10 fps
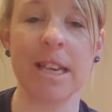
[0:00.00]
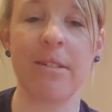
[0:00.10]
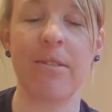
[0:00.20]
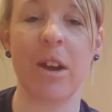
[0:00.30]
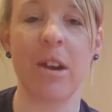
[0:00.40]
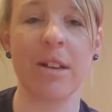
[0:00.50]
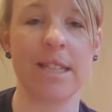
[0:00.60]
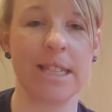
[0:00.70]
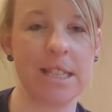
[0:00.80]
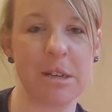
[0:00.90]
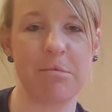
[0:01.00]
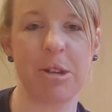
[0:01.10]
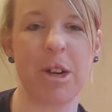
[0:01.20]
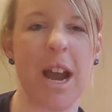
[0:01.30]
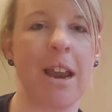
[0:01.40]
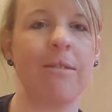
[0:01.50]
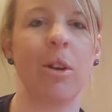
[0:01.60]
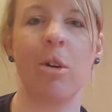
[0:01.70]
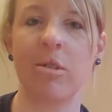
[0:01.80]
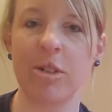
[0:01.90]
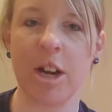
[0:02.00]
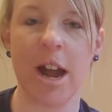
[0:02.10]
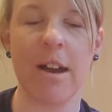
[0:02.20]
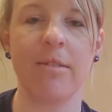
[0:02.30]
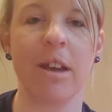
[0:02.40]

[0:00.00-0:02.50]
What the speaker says: if their systems are kind of in overdrive,